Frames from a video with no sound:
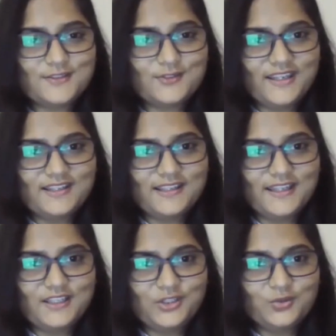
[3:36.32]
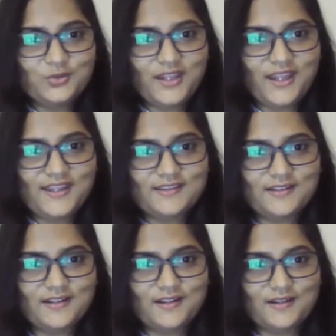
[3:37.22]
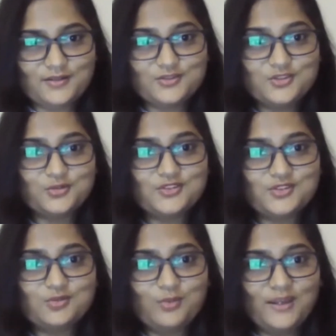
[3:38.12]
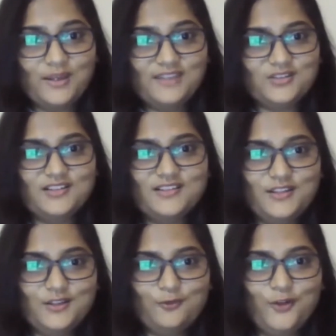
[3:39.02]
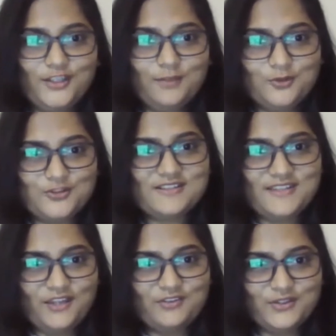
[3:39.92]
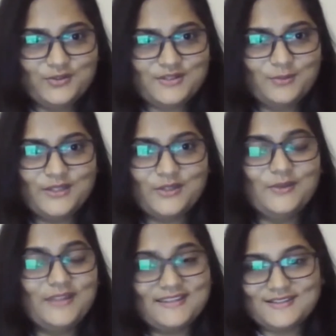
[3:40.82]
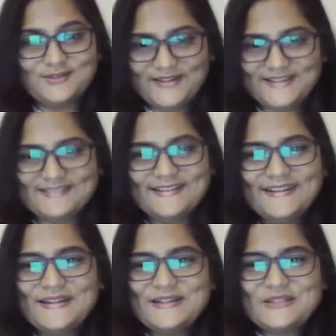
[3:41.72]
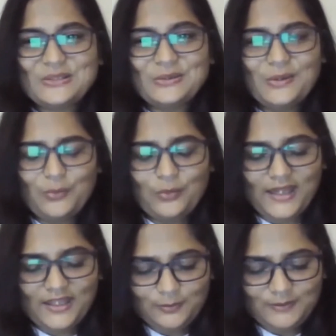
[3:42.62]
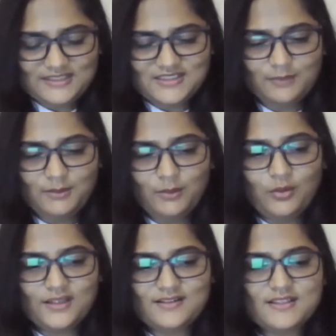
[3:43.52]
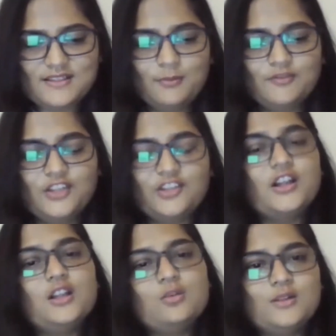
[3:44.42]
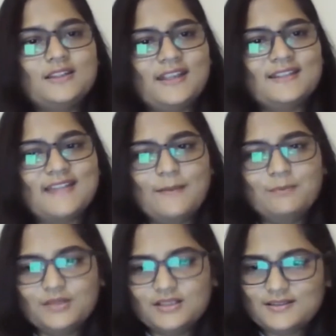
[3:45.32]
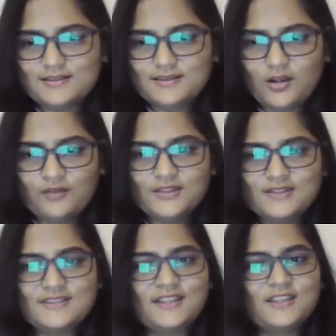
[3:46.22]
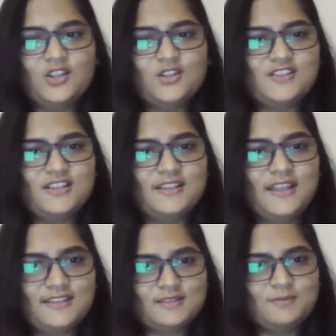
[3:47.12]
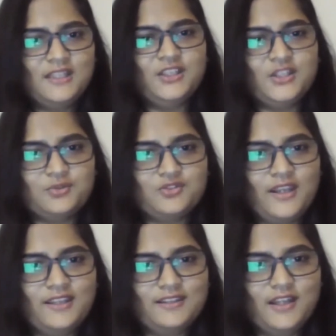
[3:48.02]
great. Like you can do 20 or 30 or 40 more scenarios in one go. That's great. So can you please tell me what are some of the real world examples of this technology that is being used right now?